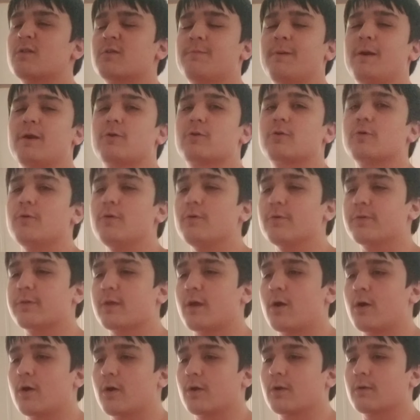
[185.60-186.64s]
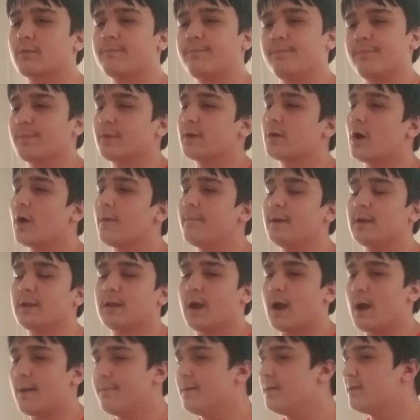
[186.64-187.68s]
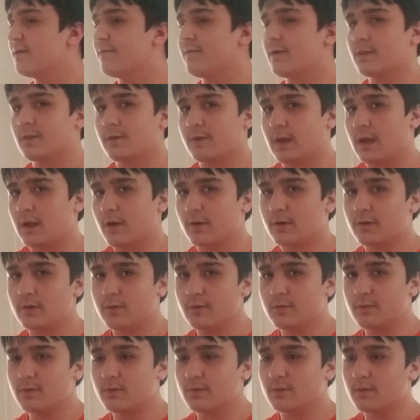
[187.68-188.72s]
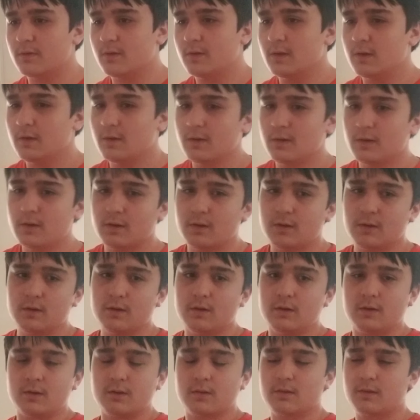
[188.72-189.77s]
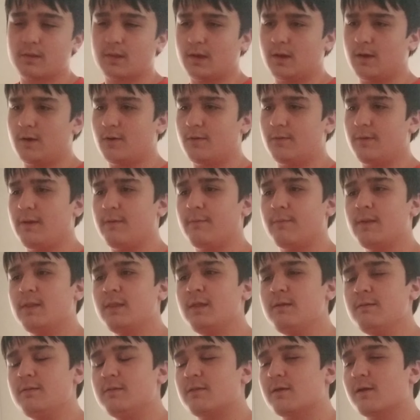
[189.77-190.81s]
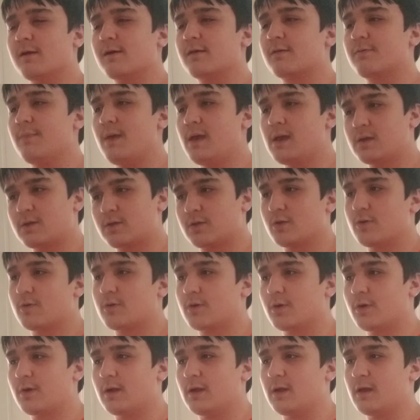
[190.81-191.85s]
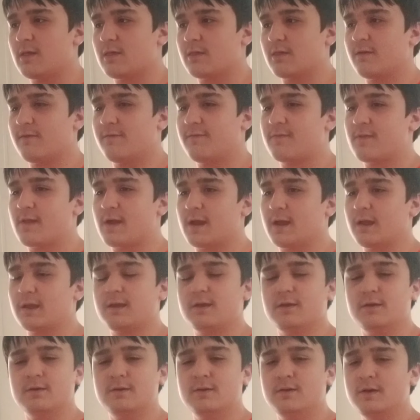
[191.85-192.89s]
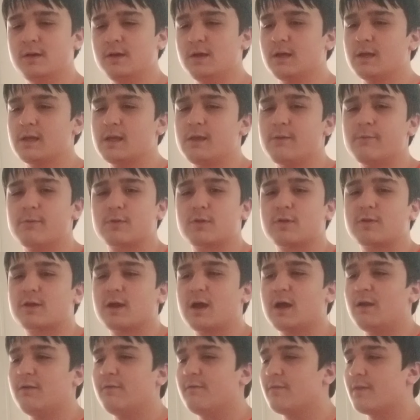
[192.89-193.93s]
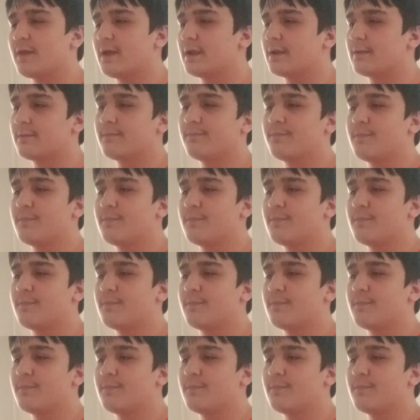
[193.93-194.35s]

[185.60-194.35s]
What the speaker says: specials are carbon copies of other characters. So it really does make Joker as if he was just kind of